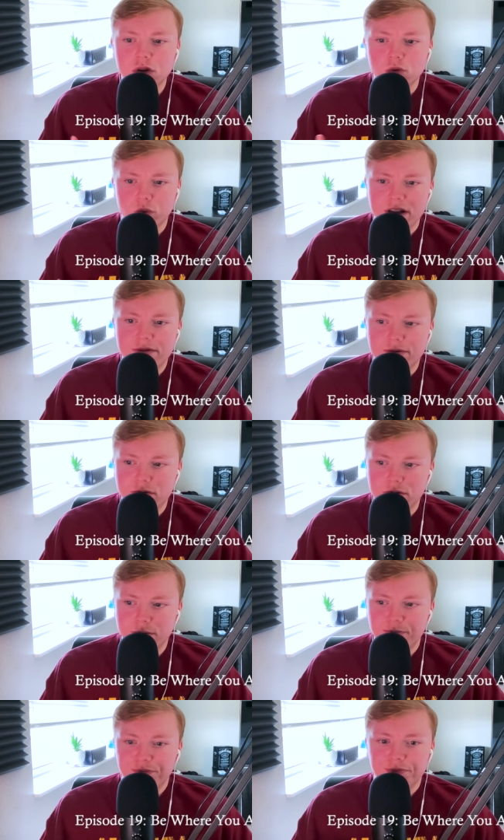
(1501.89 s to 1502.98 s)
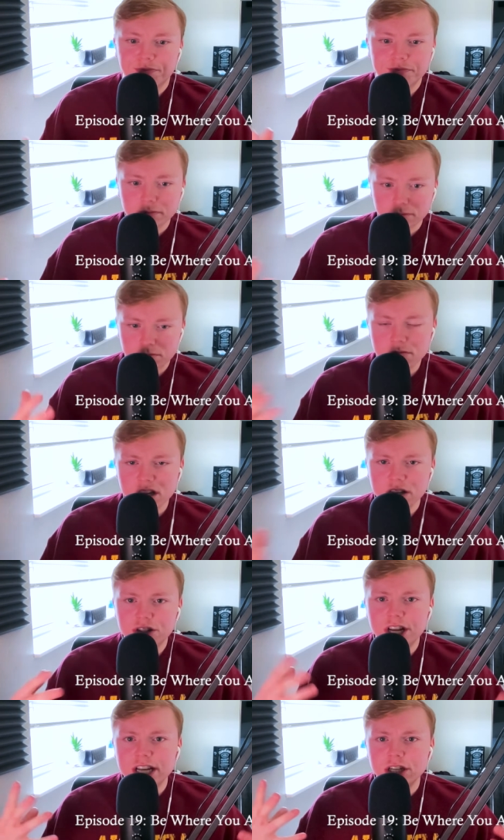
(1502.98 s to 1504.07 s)
grateful
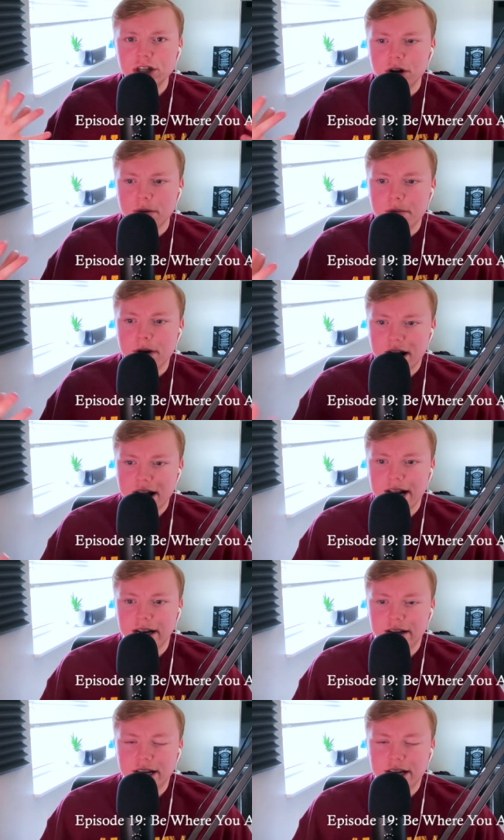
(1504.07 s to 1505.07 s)
changes your mind.